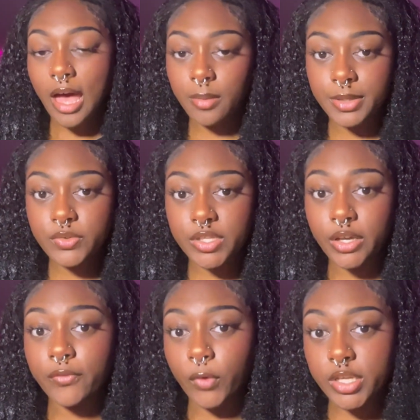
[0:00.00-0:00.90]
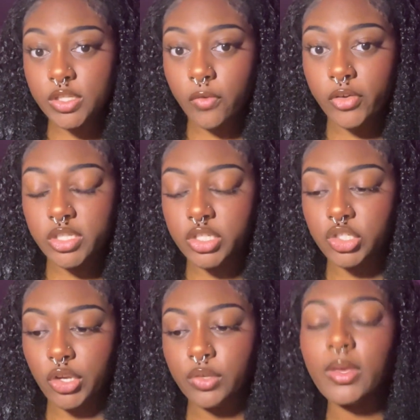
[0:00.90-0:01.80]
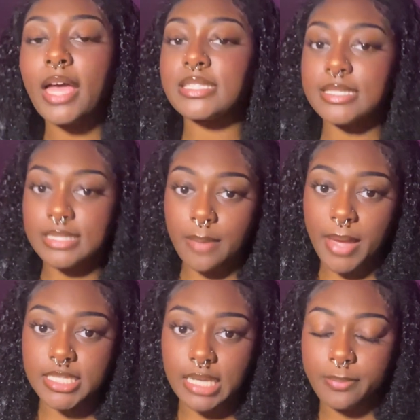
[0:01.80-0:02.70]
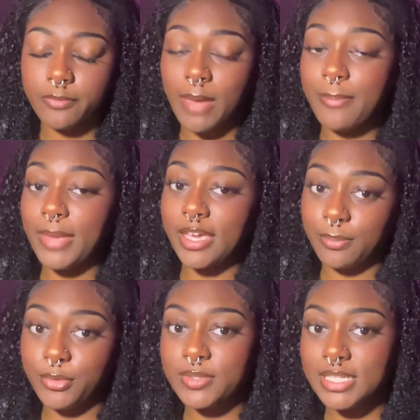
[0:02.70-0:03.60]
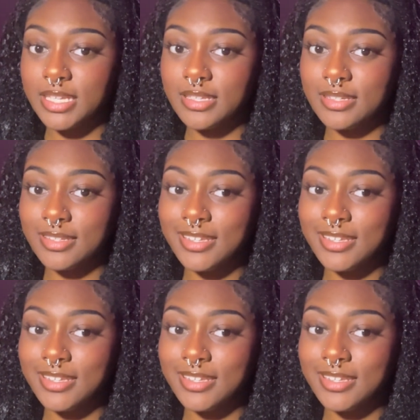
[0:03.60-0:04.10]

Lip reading: I'll be using a voiceover to show you guys the step-by-step of my makeup routine.